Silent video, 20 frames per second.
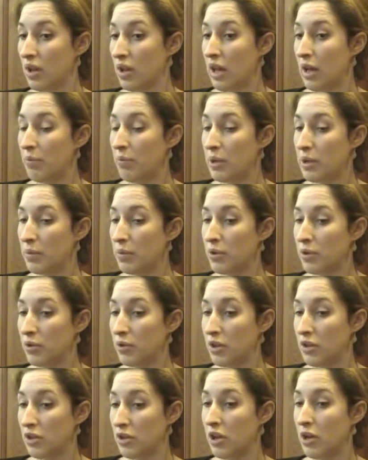and people who
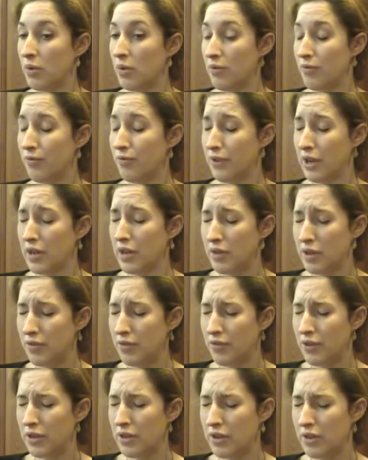I know are very,
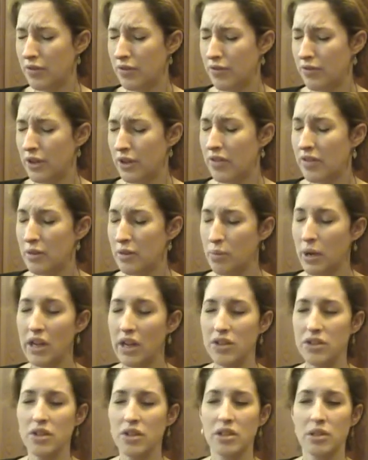very, very
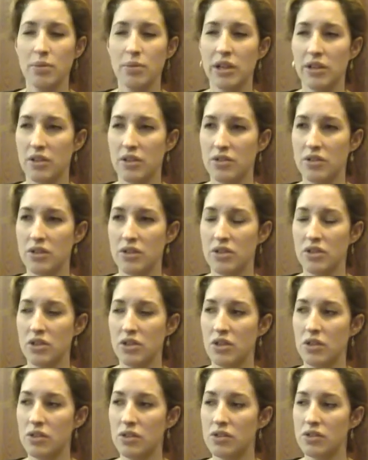passionate about those
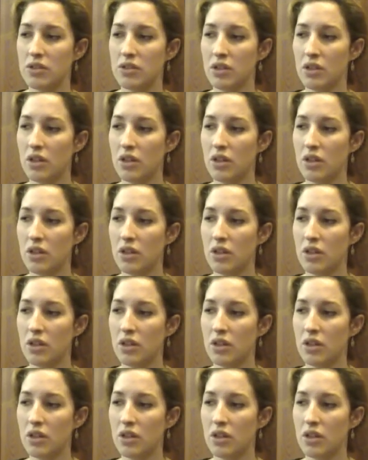issues,